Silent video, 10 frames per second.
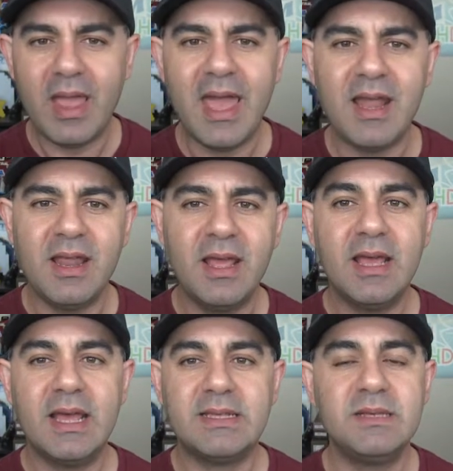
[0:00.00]
And
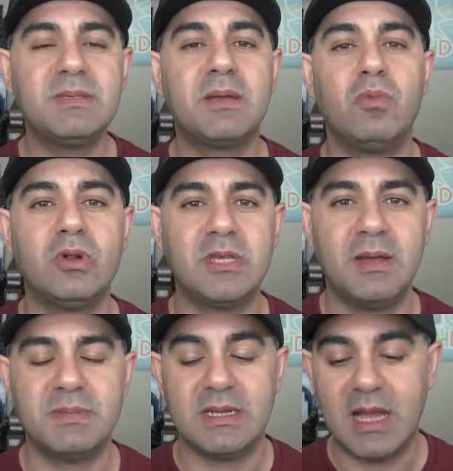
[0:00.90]
it seems like more
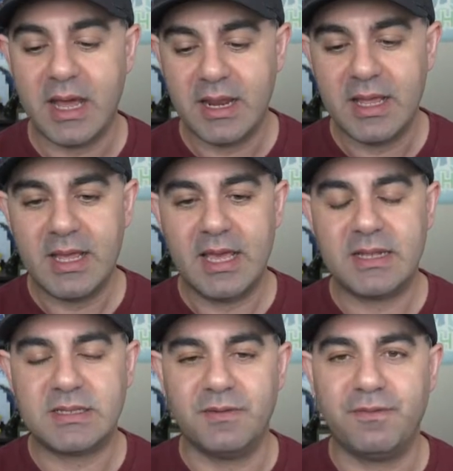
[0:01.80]
times than not,
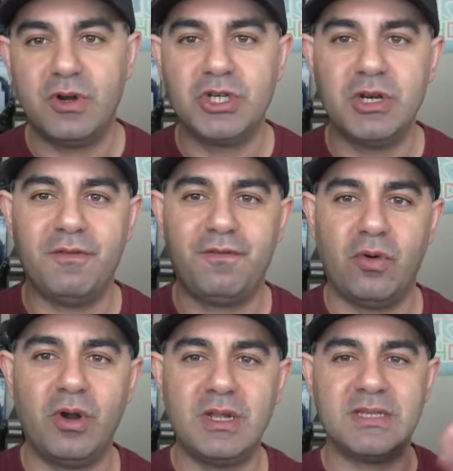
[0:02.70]
it's the version of
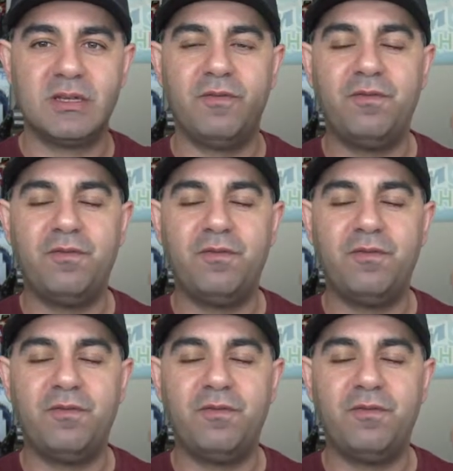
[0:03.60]
Forge is